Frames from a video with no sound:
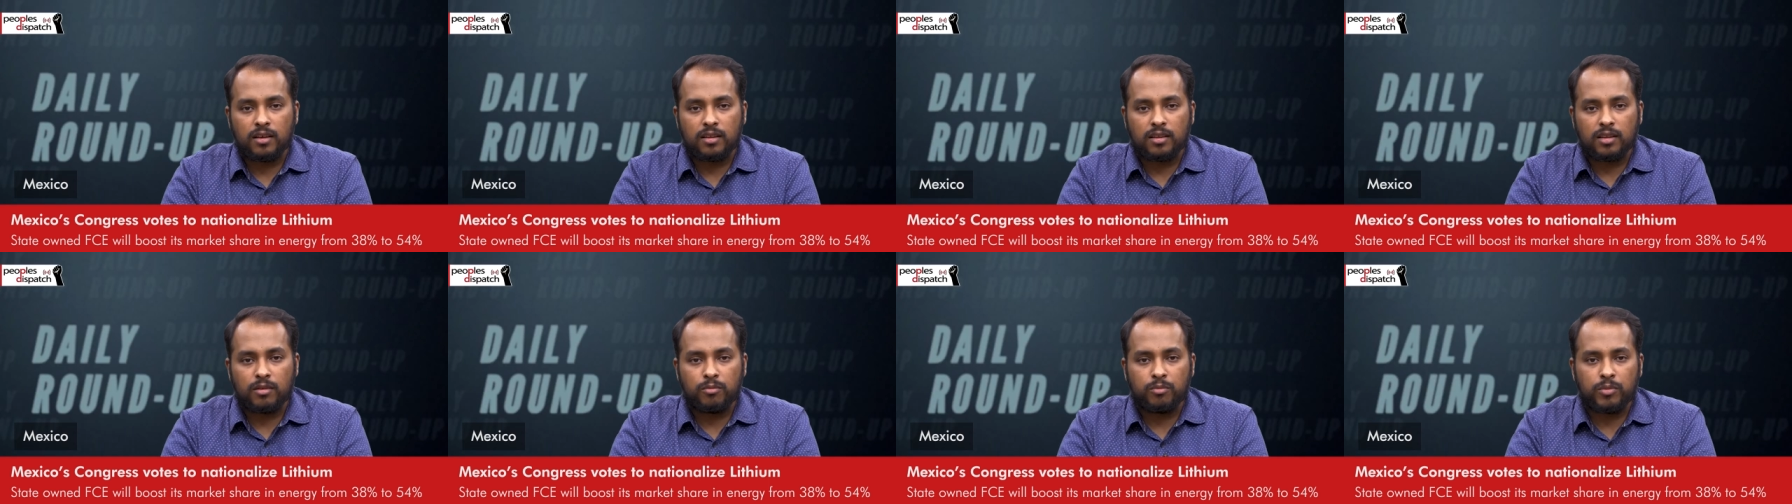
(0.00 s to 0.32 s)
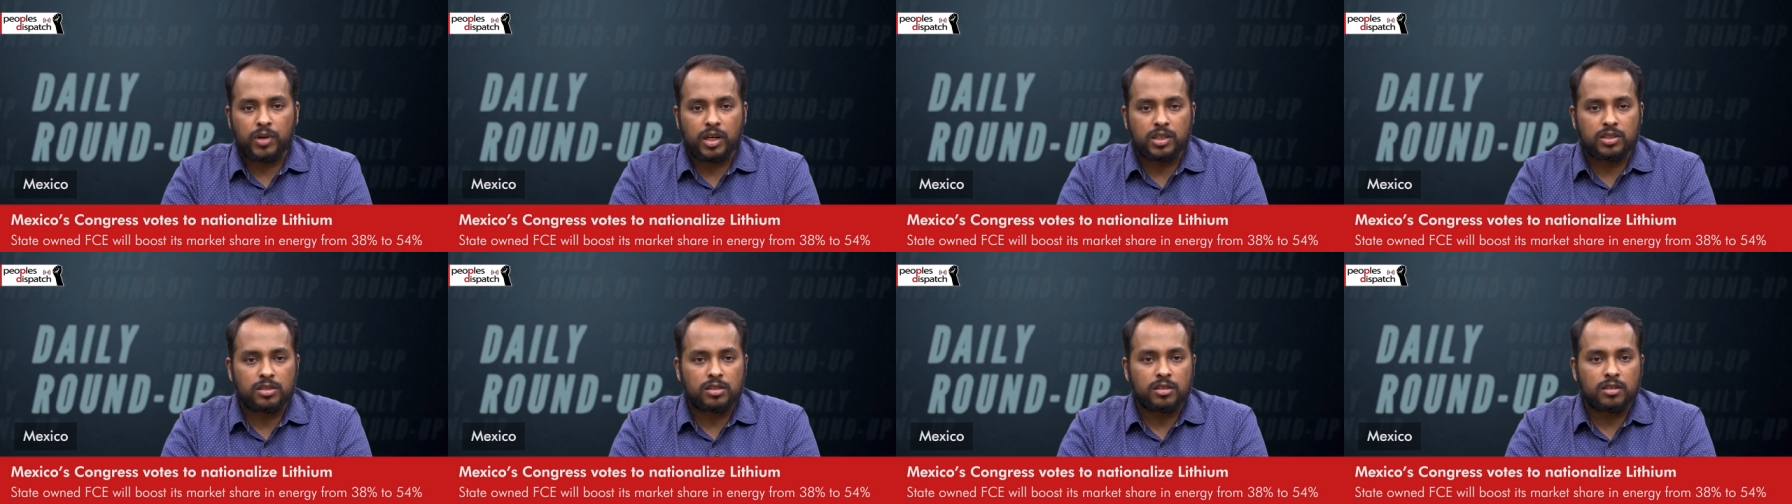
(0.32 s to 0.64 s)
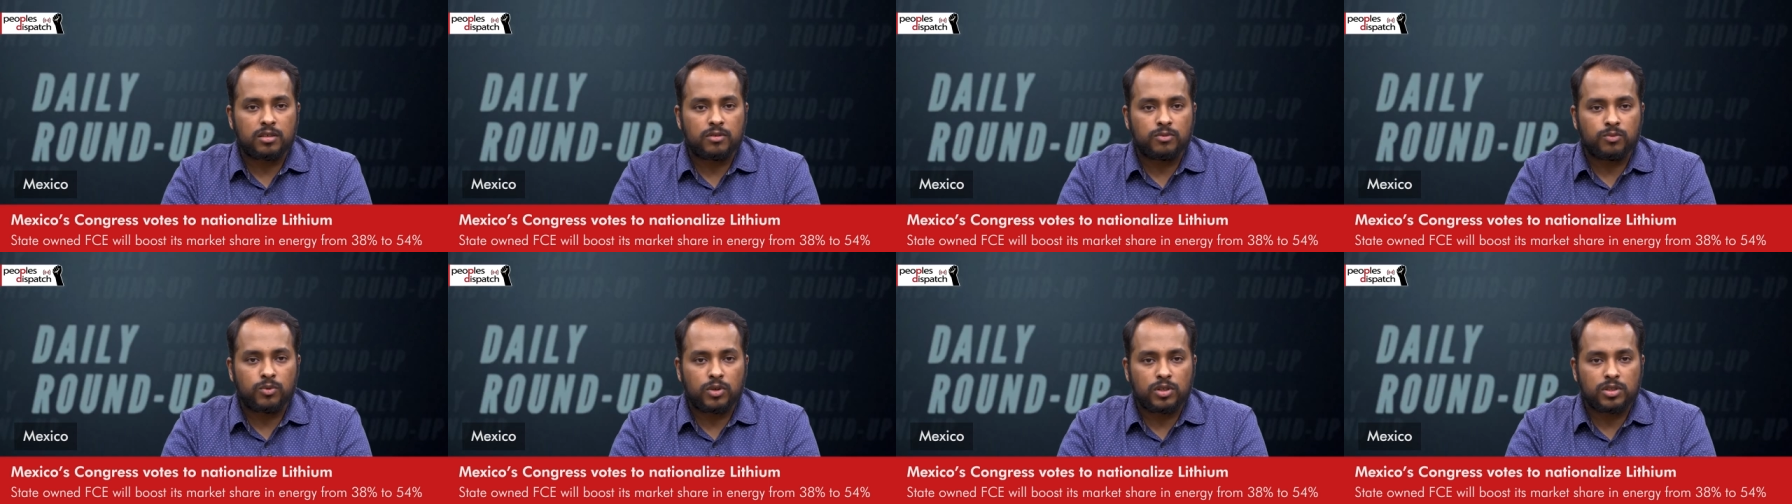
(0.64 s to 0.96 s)
The
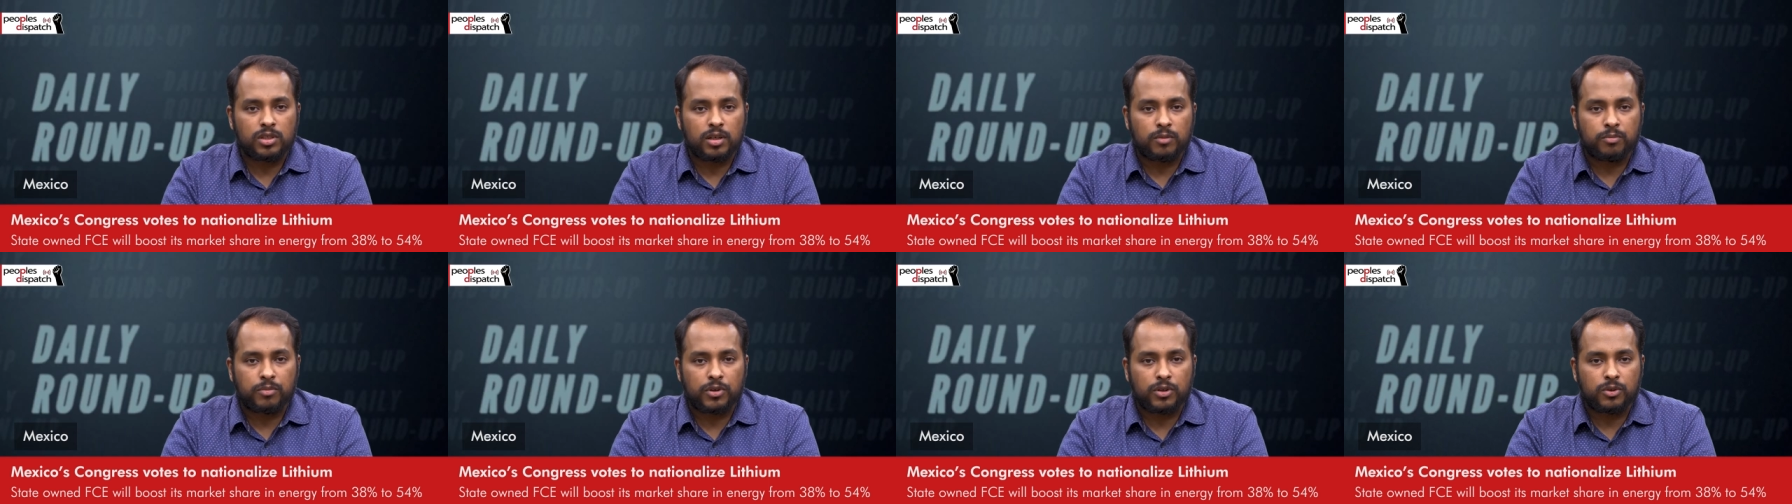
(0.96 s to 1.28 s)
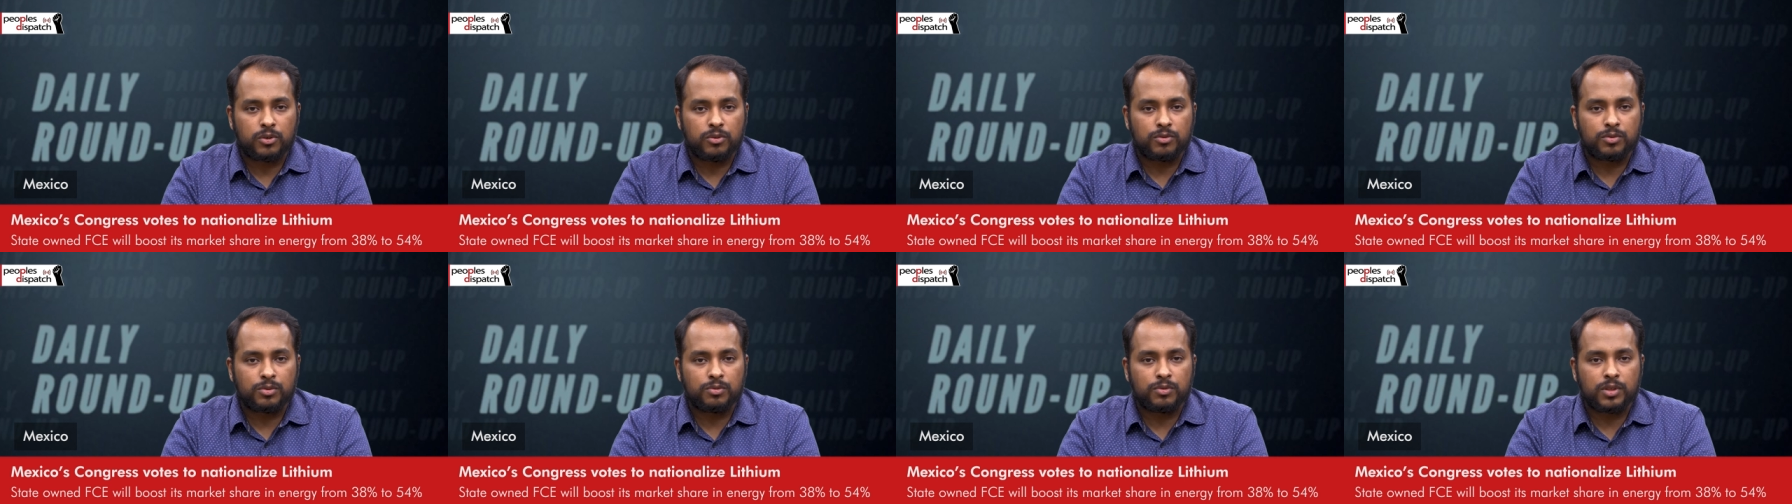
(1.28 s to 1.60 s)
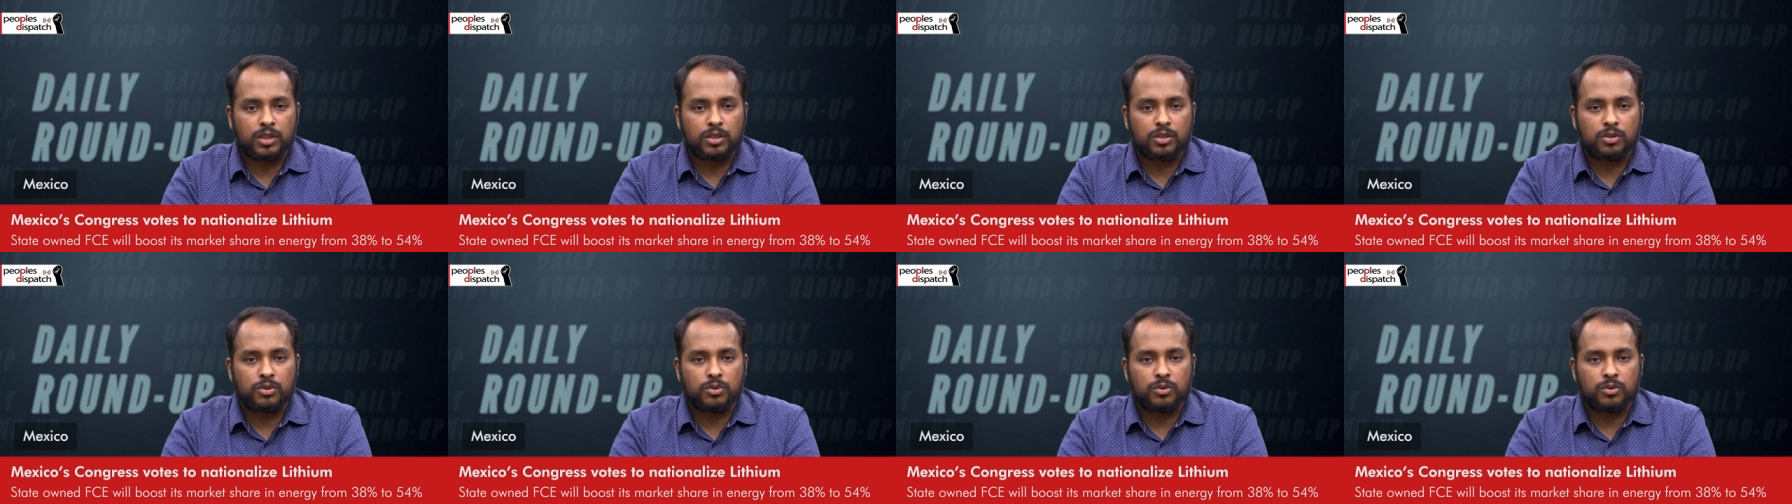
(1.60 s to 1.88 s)
measure was approved with